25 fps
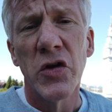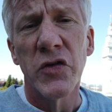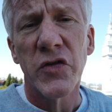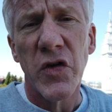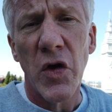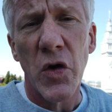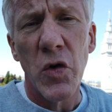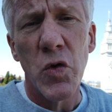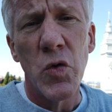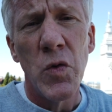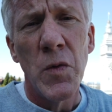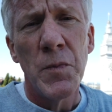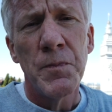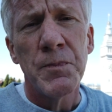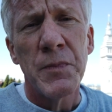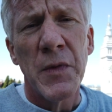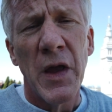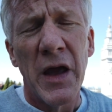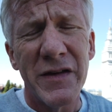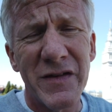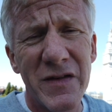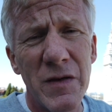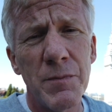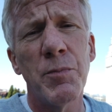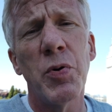So
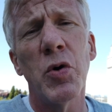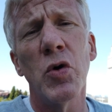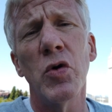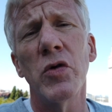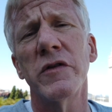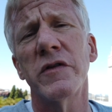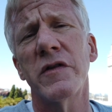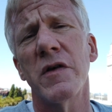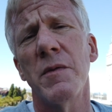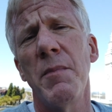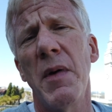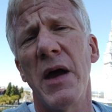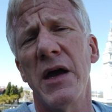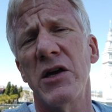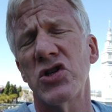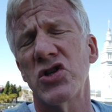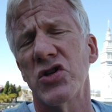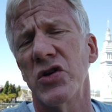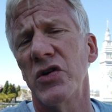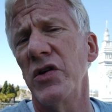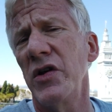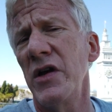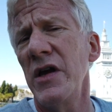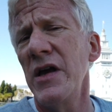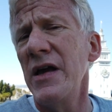it's important to
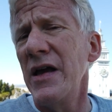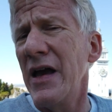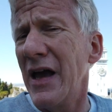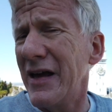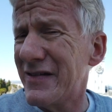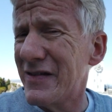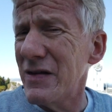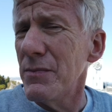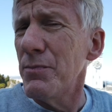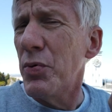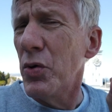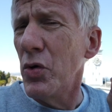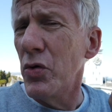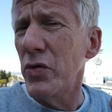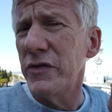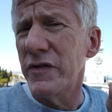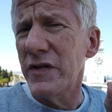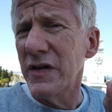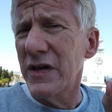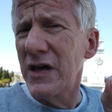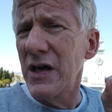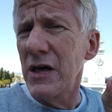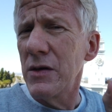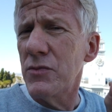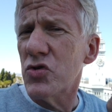measure. It's important
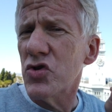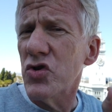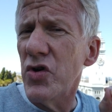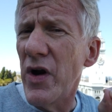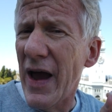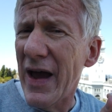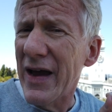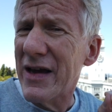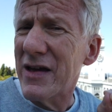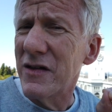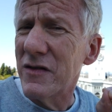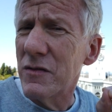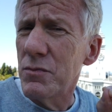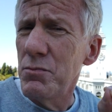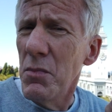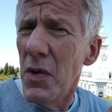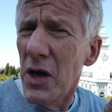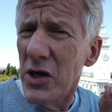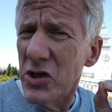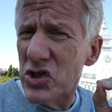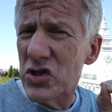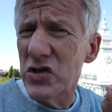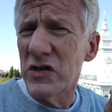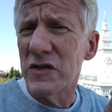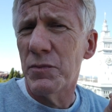to keep track as
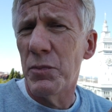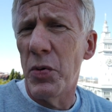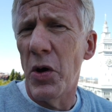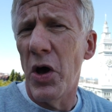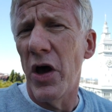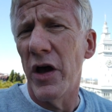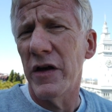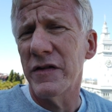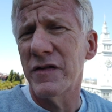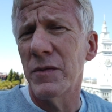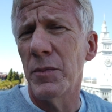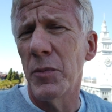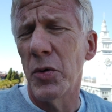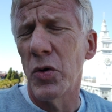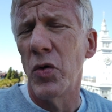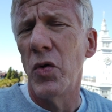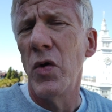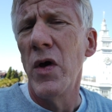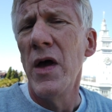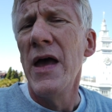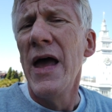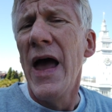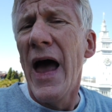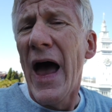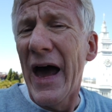much as
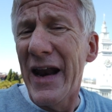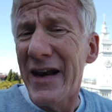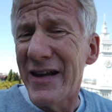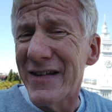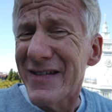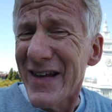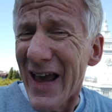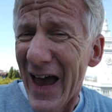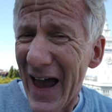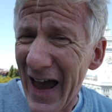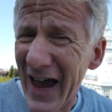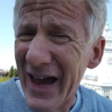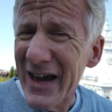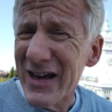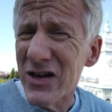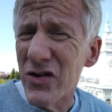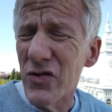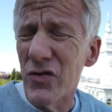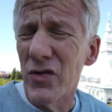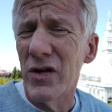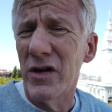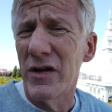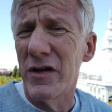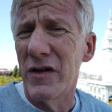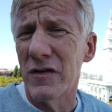possible and as
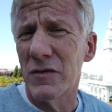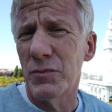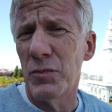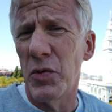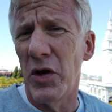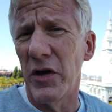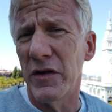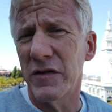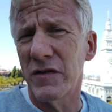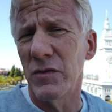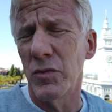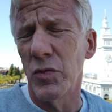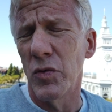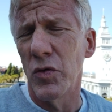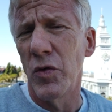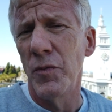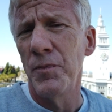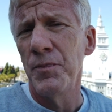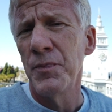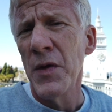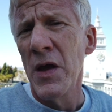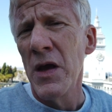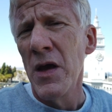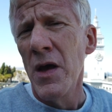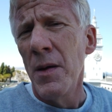accurately as
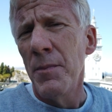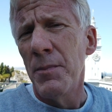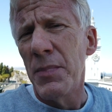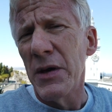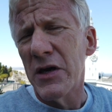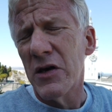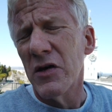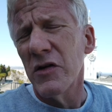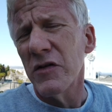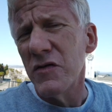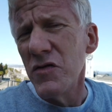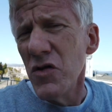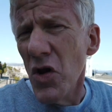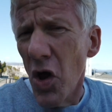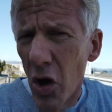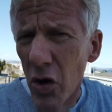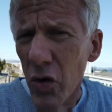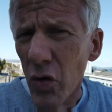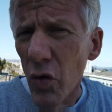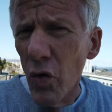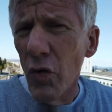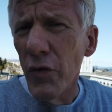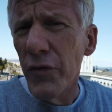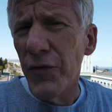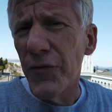possible, because
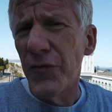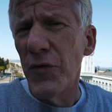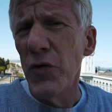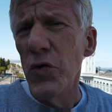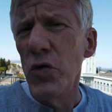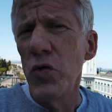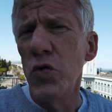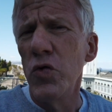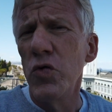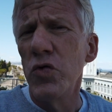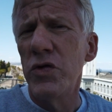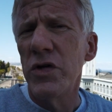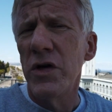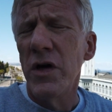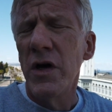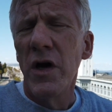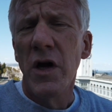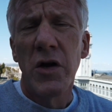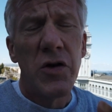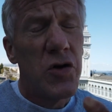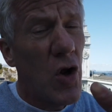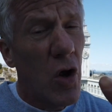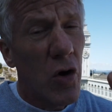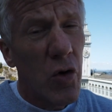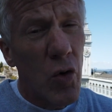not all food,
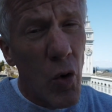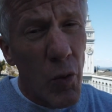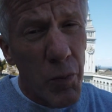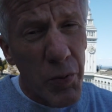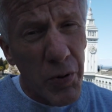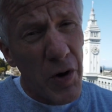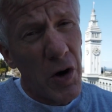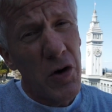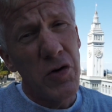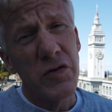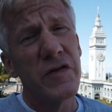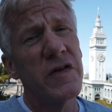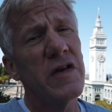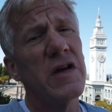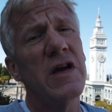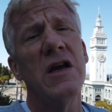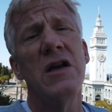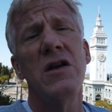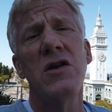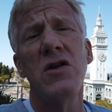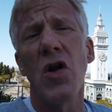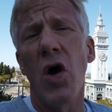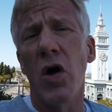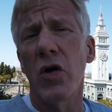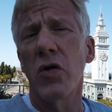not all
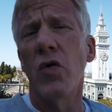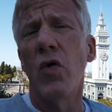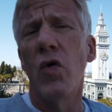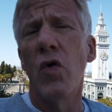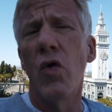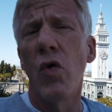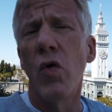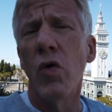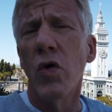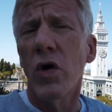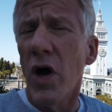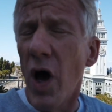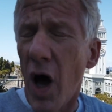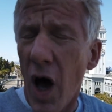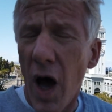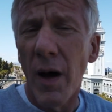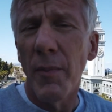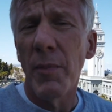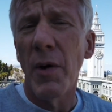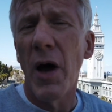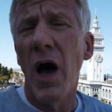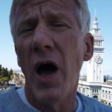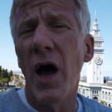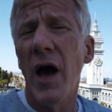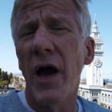protein, not all
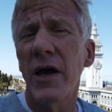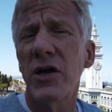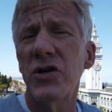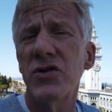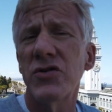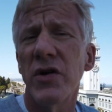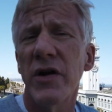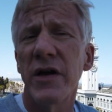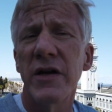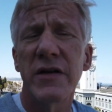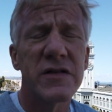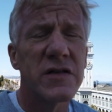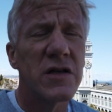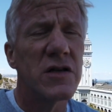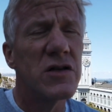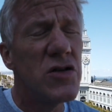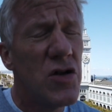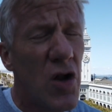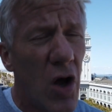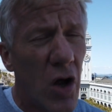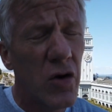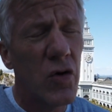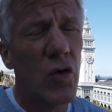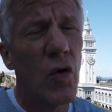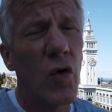carbohydrate,
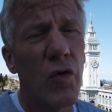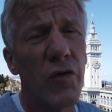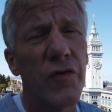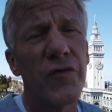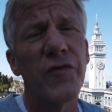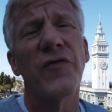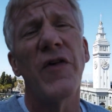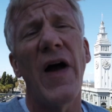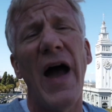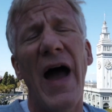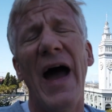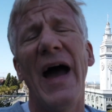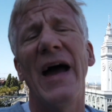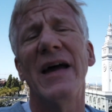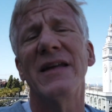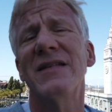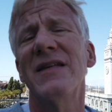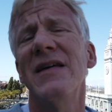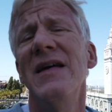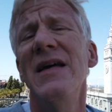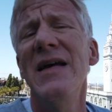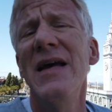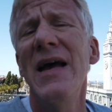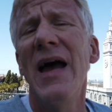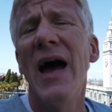and not all
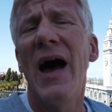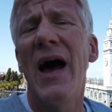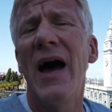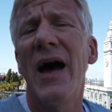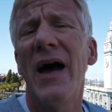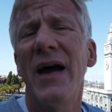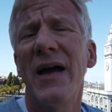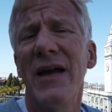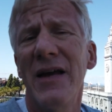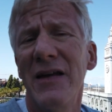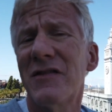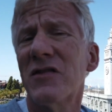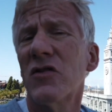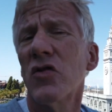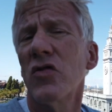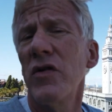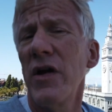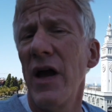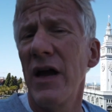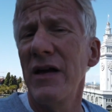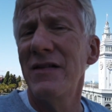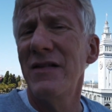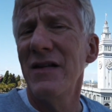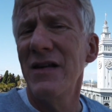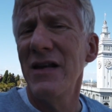fat is
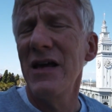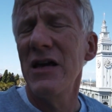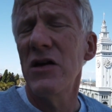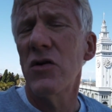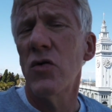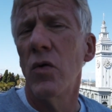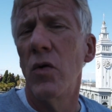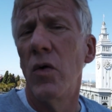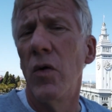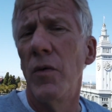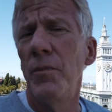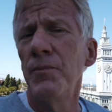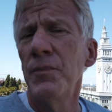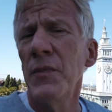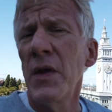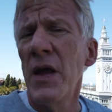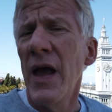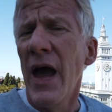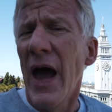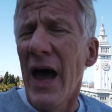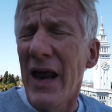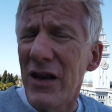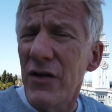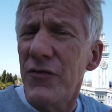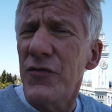created equal.
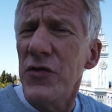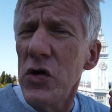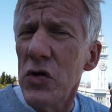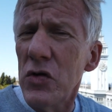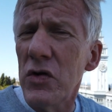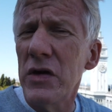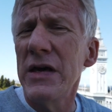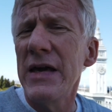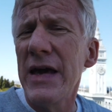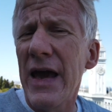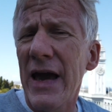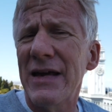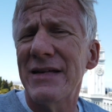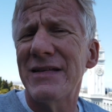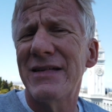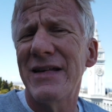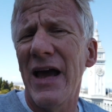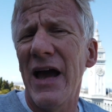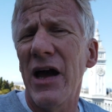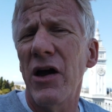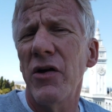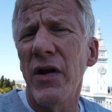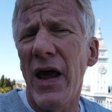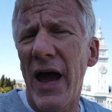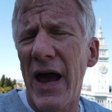And if you can get
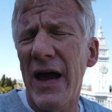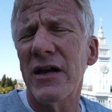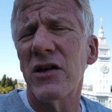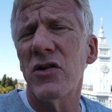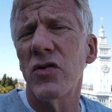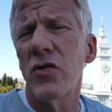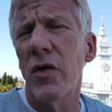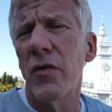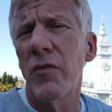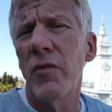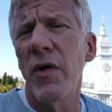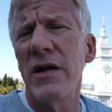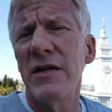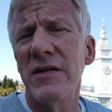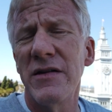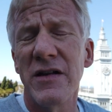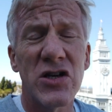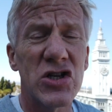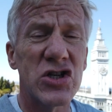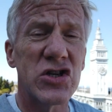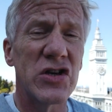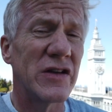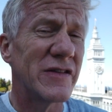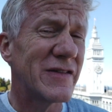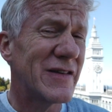down accurate
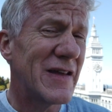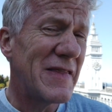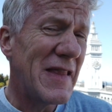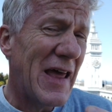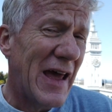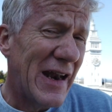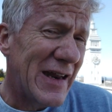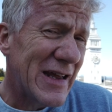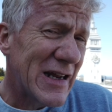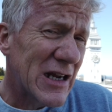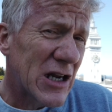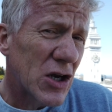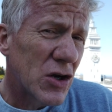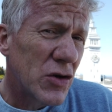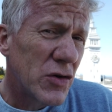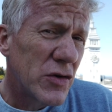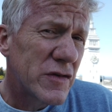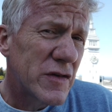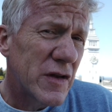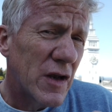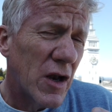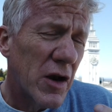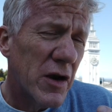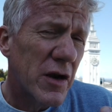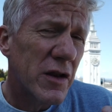renditions, and that
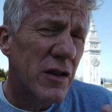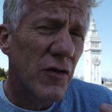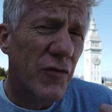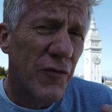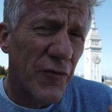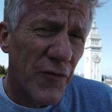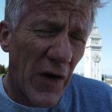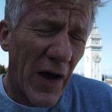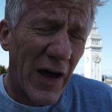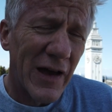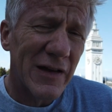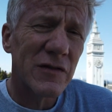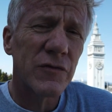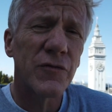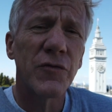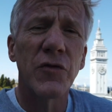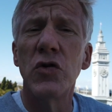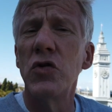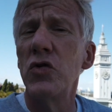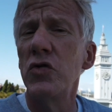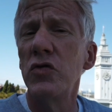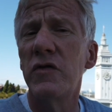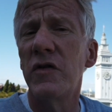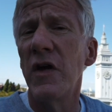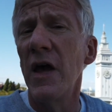includes a lot of the fast
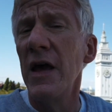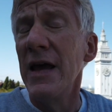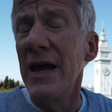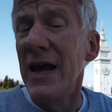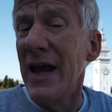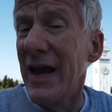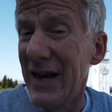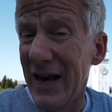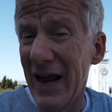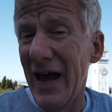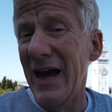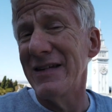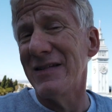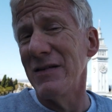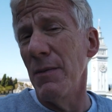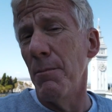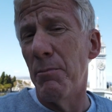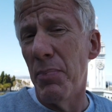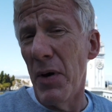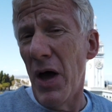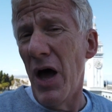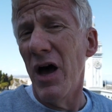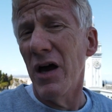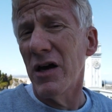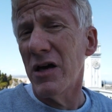foods, it has a
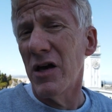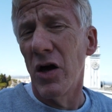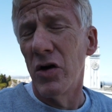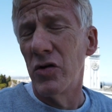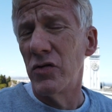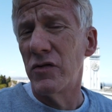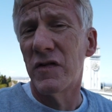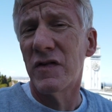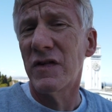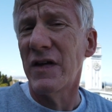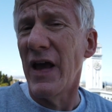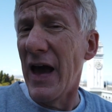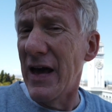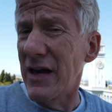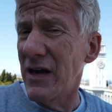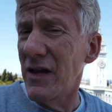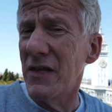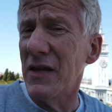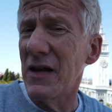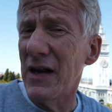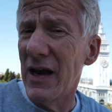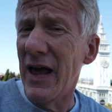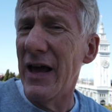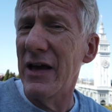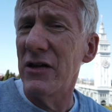barcode scanner
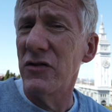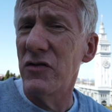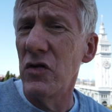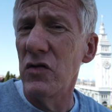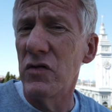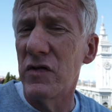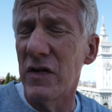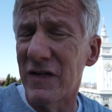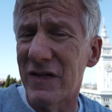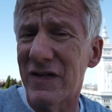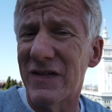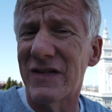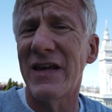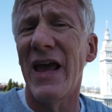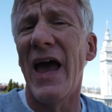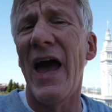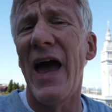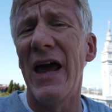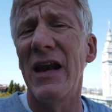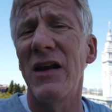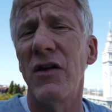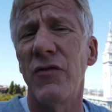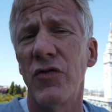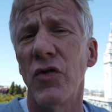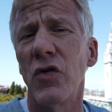that allows you to
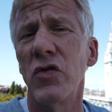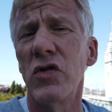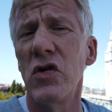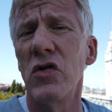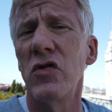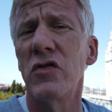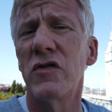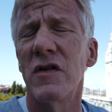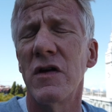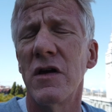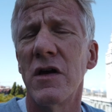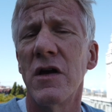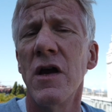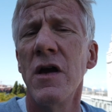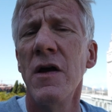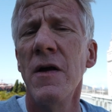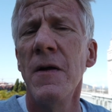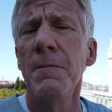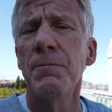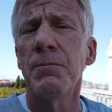scan if you're using